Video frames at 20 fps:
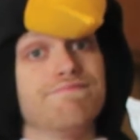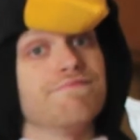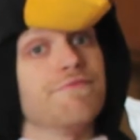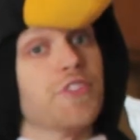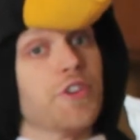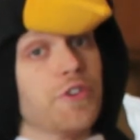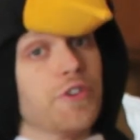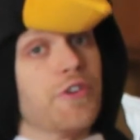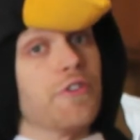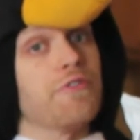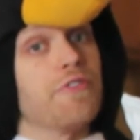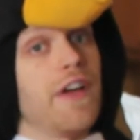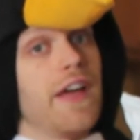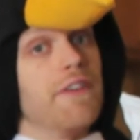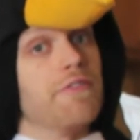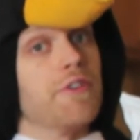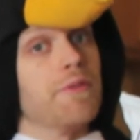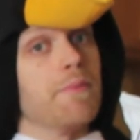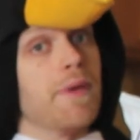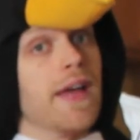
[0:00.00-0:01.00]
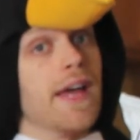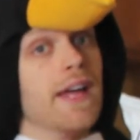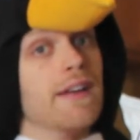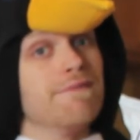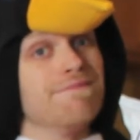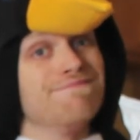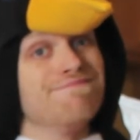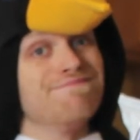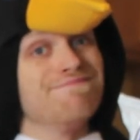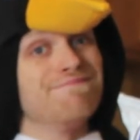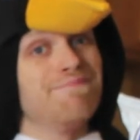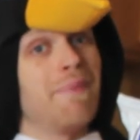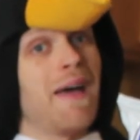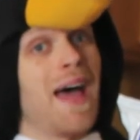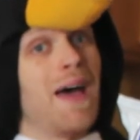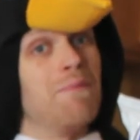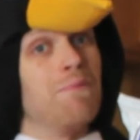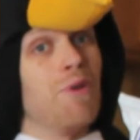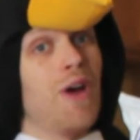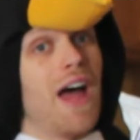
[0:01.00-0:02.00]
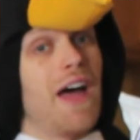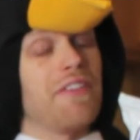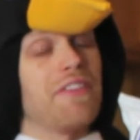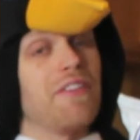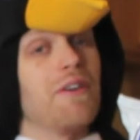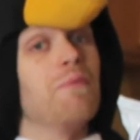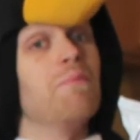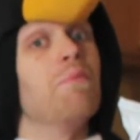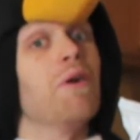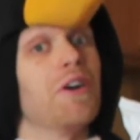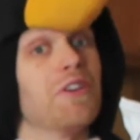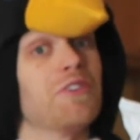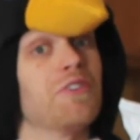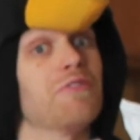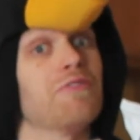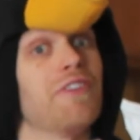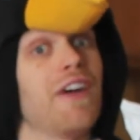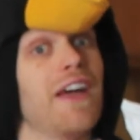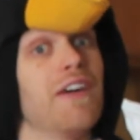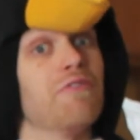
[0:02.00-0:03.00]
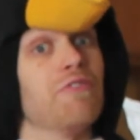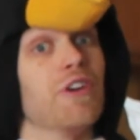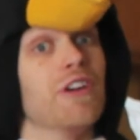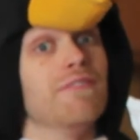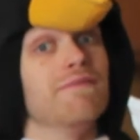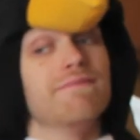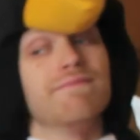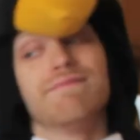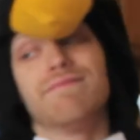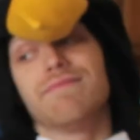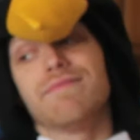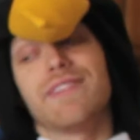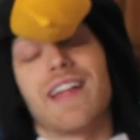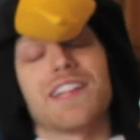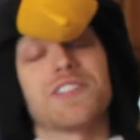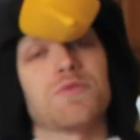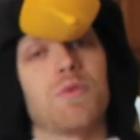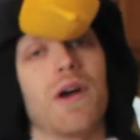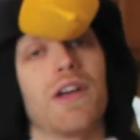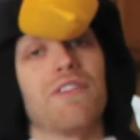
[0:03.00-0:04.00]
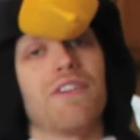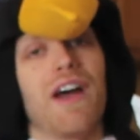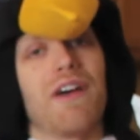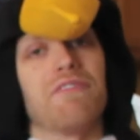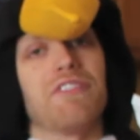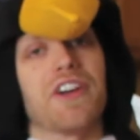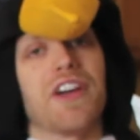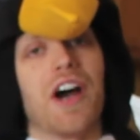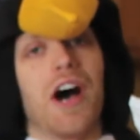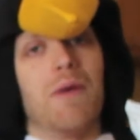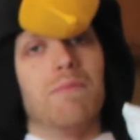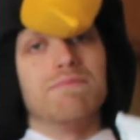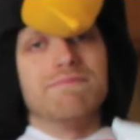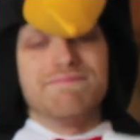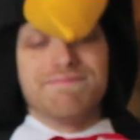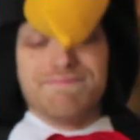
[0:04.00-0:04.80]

They're your favorite, man. Bad breath, but your favorite. That's why you have the gum.